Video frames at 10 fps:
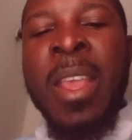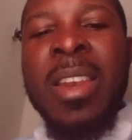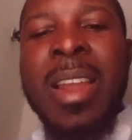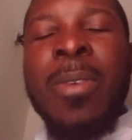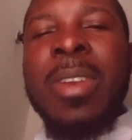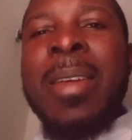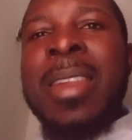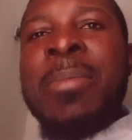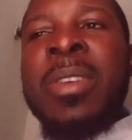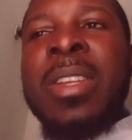Now let
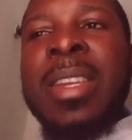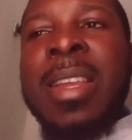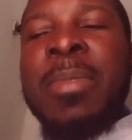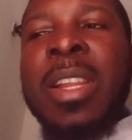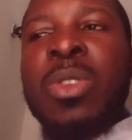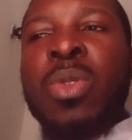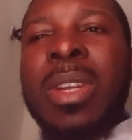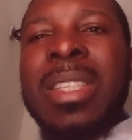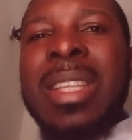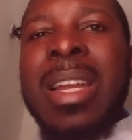me let you
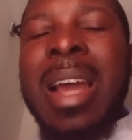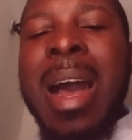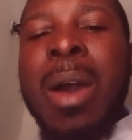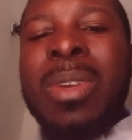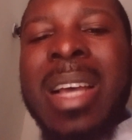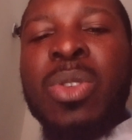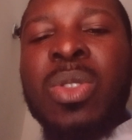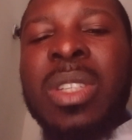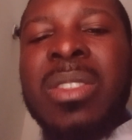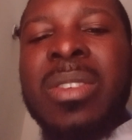understand how that
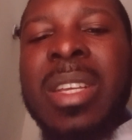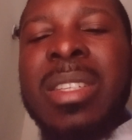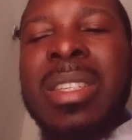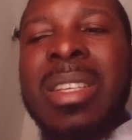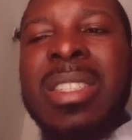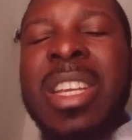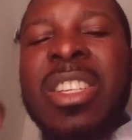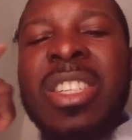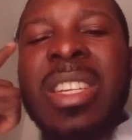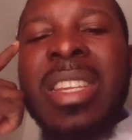success rate
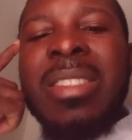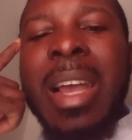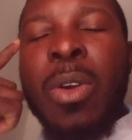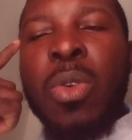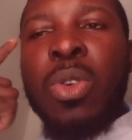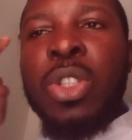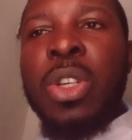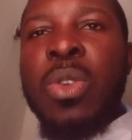changed the psychology.